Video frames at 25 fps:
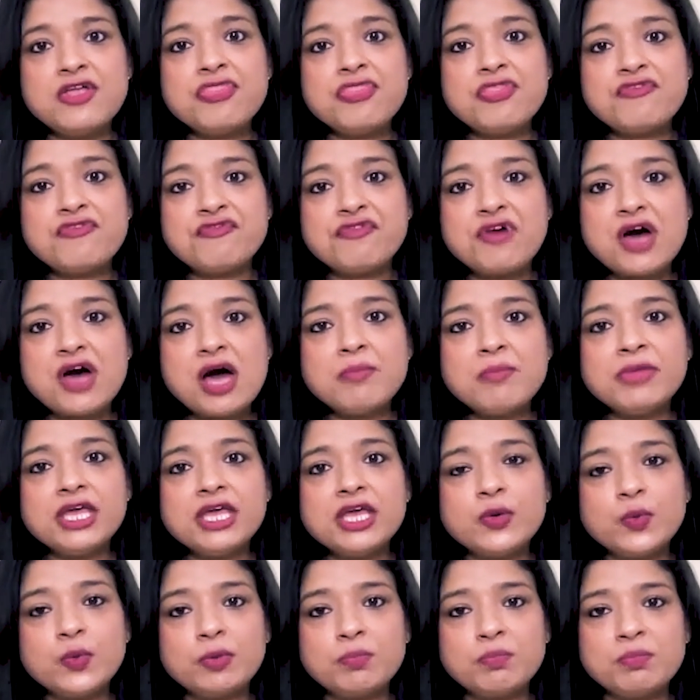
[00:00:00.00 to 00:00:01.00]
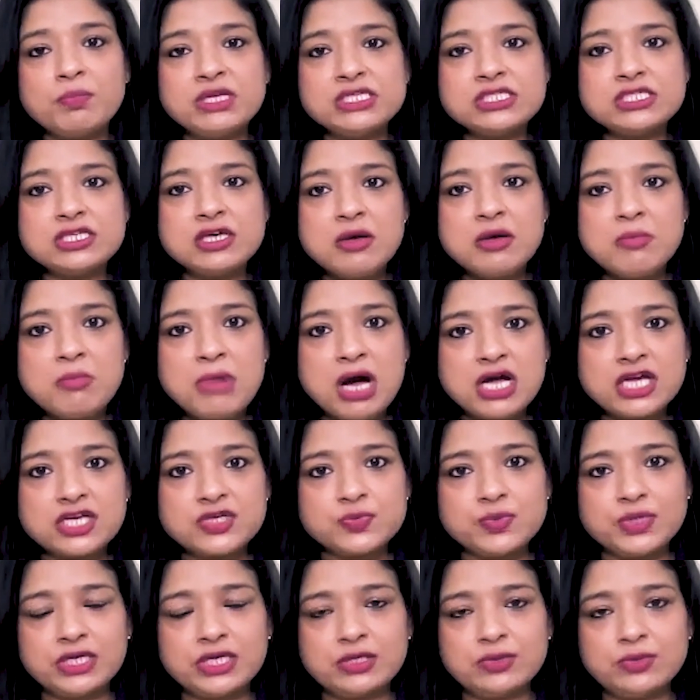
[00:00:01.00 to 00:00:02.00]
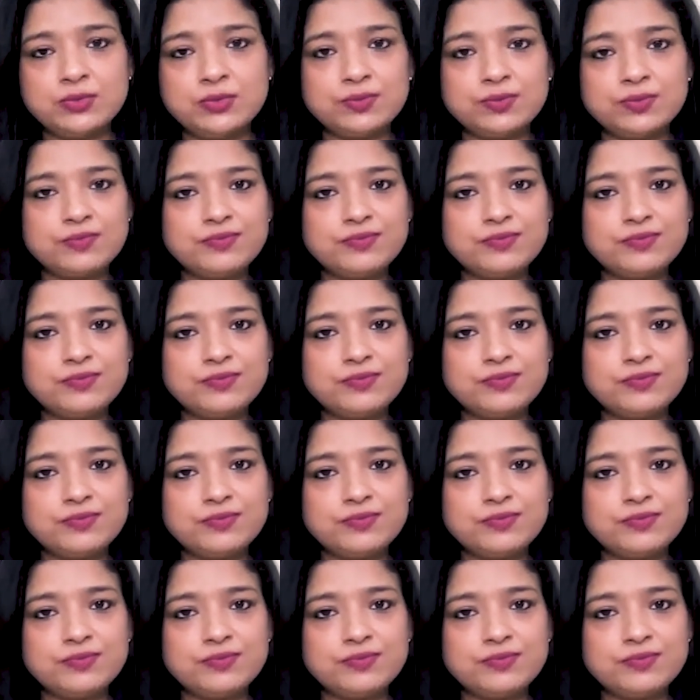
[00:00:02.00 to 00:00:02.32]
the farm equipment market value.